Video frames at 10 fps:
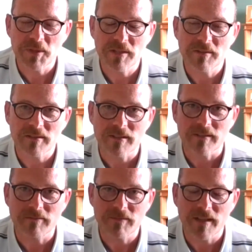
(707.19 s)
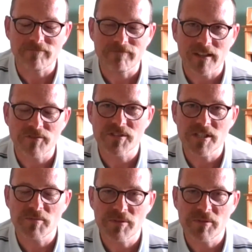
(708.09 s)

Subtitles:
I'd love to see the